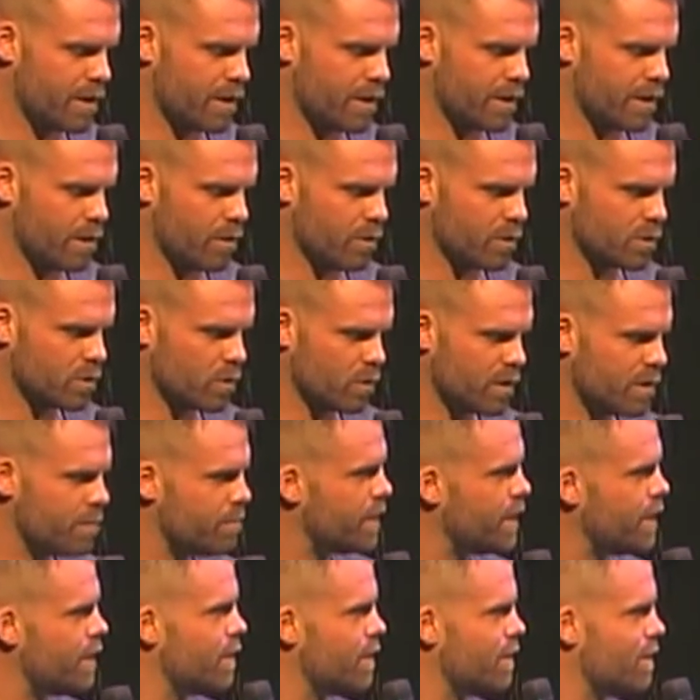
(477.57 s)
and there was only
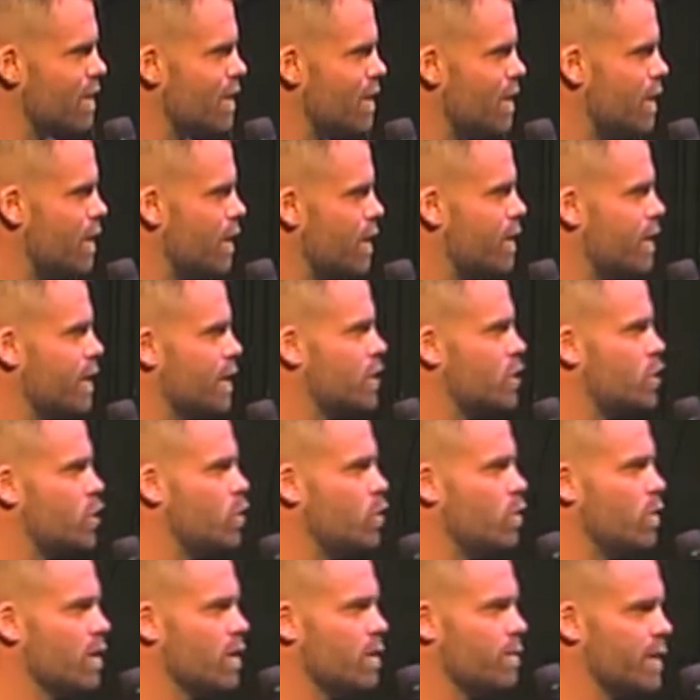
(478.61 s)
me and I think
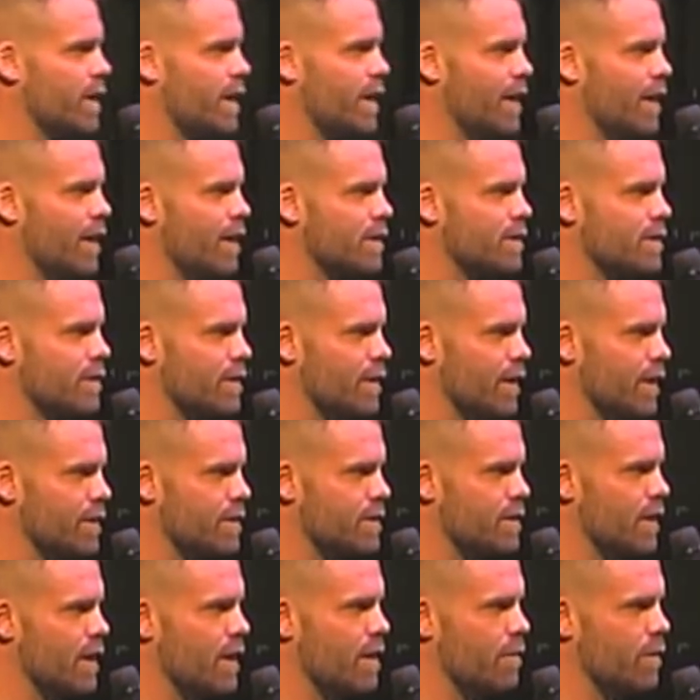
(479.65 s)
2 other mechanics at that
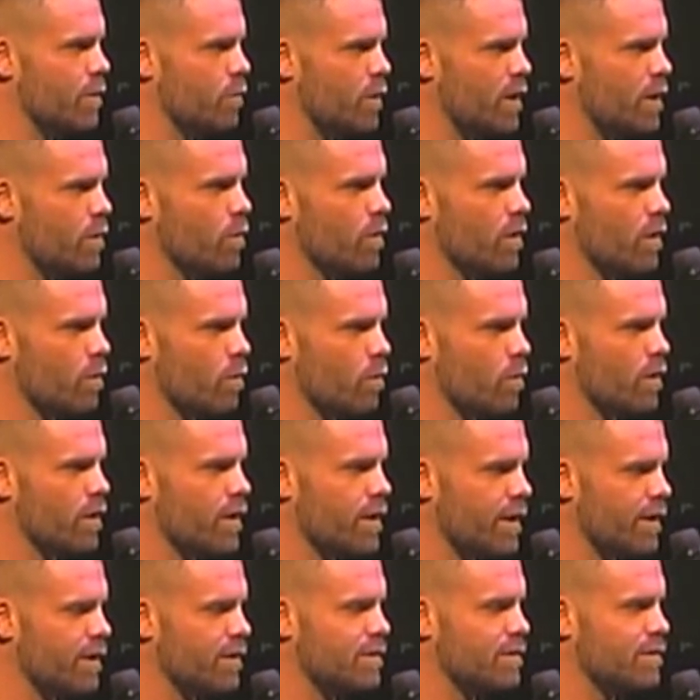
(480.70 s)
time, and we were
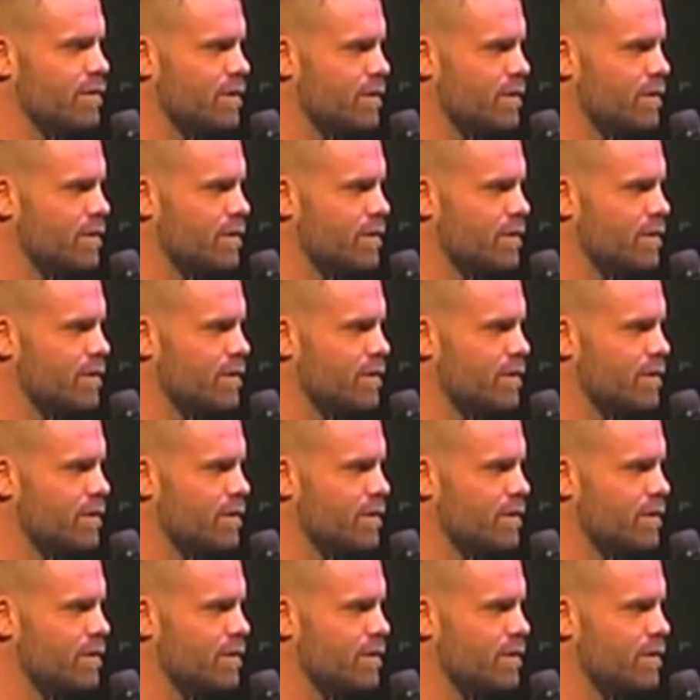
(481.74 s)
working